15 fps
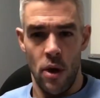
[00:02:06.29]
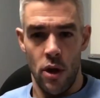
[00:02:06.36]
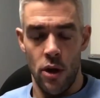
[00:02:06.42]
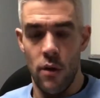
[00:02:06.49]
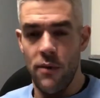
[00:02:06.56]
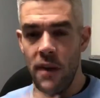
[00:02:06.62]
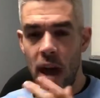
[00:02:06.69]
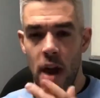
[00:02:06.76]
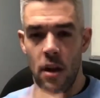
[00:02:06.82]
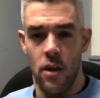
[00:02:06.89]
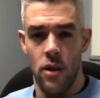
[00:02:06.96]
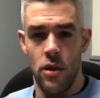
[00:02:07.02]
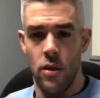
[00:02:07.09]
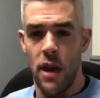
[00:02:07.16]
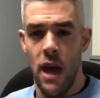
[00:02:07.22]
You
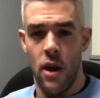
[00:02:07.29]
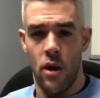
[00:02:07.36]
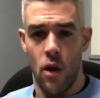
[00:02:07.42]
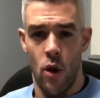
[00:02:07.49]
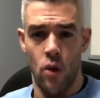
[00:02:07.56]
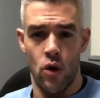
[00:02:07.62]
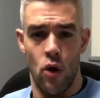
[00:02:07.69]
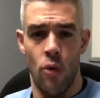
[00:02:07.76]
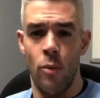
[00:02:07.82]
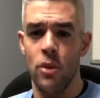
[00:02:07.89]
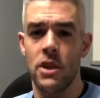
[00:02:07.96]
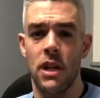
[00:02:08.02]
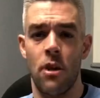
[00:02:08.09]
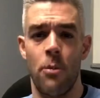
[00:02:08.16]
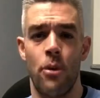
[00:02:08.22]
get a coach
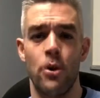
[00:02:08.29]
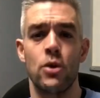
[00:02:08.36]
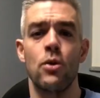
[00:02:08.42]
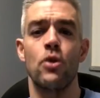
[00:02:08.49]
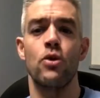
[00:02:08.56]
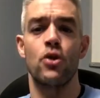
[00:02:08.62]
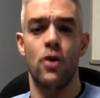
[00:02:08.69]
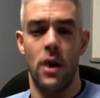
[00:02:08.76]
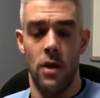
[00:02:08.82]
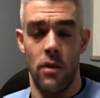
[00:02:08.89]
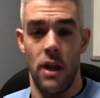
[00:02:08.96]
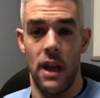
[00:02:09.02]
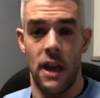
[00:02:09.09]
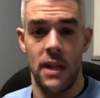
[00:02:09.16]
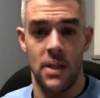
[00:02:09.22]
almost like a personal trainer
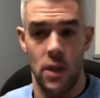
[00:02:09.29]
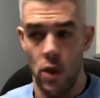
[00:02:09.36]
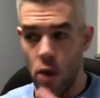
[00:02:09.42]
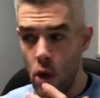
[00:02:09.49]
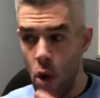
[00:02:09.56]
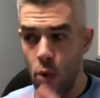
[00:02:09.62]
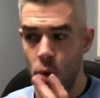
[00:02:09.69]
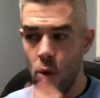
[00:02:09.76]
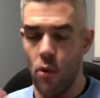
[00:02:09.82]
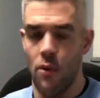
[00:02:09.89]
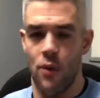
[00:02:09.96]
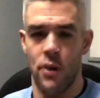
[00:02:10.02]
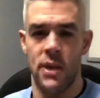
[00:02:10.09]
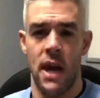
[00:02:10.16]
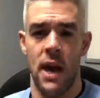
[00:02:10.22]
that gets to know you
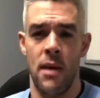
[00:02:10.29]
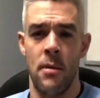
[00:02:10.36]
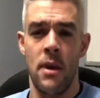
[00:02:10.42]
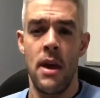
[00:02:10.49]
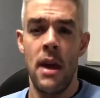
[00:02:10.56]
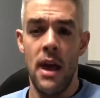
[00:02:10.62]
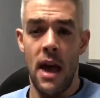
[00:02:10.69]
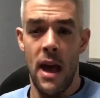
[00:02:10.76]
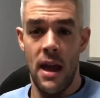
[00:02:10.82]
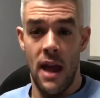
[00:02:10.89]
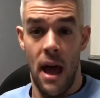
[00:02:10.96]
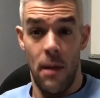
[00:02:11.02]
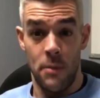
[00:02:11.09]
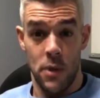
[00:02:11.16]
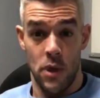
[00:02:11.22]
over time and
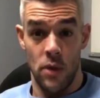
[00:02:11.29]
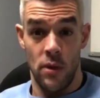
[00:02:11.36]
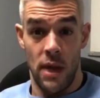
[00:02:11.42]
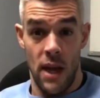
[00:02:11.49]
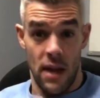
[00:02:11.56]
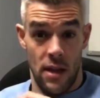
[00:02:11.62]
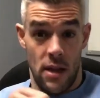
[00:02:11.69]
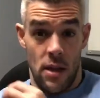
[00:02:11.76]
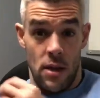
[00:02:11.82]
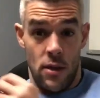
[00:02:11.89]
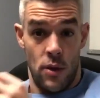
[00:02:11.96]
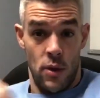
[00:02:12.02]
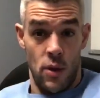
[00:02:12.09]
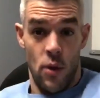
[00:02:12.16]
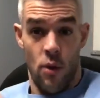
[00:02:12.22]
helps you get
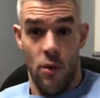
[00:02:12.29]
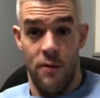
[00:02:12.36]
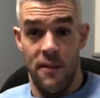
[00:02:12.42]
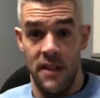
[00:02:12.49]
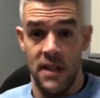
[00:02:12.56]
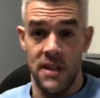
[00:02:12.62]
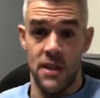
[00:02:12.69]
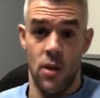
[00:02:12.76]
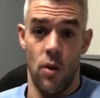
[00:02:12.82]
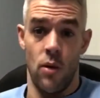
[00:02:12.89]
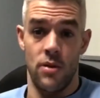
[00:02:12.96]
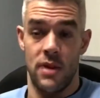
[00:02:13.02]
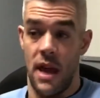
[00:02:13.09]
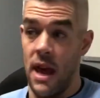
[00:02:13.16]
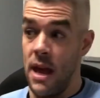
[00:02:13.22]
to your fitness
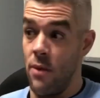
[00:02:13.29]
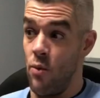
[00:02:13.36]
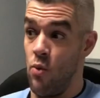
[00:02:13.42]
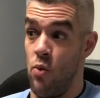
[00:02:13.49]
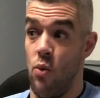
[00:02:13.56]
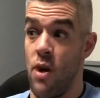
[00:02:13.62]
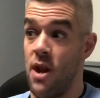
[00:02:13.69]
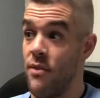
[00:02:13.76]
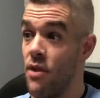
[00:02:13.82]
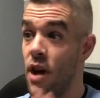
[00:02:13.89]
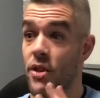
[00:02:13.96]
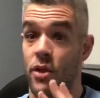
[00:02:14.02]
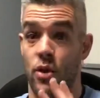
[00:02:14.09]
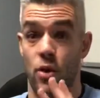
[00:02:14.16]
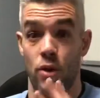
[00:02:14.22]
goals and whatever
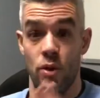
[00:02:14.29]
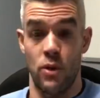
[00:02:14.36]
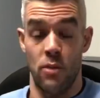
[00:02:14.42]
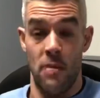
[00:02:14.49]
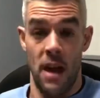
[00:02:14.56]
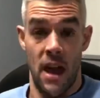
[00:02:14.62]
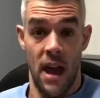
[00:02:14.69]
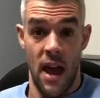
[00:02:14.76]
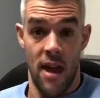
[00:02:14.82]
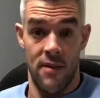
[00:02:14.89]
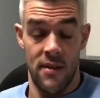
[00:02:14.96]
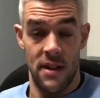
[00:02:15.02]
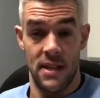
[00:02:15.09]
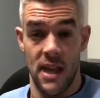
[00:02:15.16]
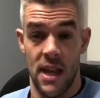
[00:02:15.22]
other goals you may have.
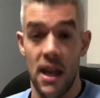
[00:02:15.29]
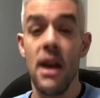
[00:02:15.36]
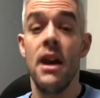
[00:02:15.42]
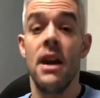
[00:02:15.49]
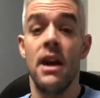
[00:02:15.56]
It's like